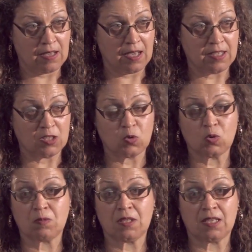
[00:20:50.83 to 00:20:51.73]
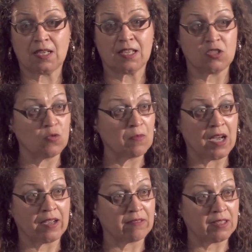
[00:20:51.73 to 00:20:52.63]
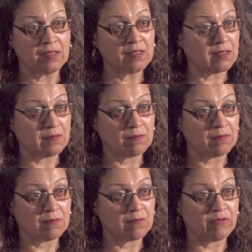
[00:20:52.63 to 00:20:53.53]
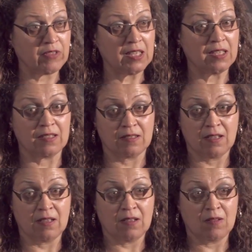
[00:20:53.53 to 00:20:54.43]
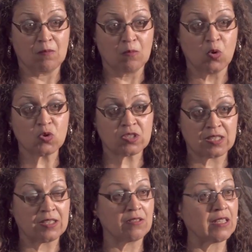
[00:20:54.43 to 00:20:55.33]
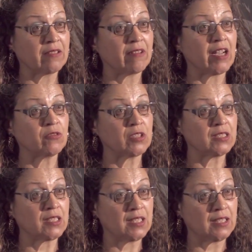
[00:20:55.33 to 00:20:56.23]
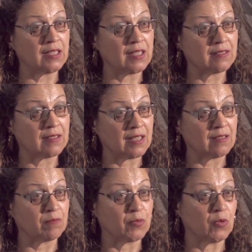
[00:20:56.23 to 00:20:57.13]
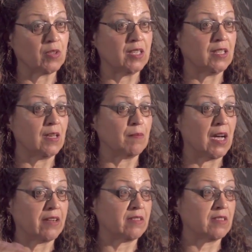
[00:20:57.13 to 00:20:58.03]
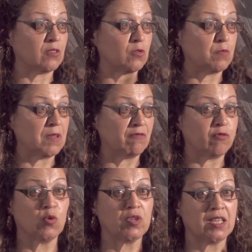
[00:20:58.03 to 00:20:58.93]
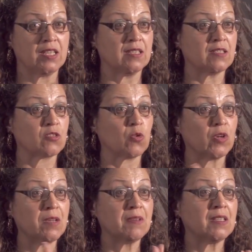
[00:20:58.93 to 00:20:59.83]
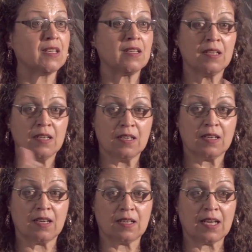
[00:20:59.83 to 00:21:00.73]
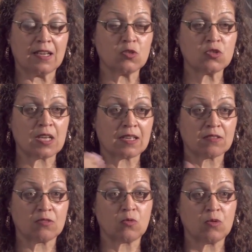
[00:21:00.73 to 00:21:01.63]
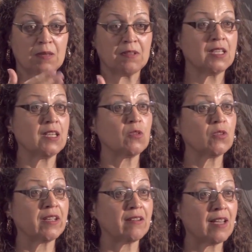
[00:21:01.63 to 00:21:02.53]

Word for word: And it could be a new migrant feeling more settled and grounded here than probably a migrant that has been forty years, or even a, an Anglo-Saxon who live here all their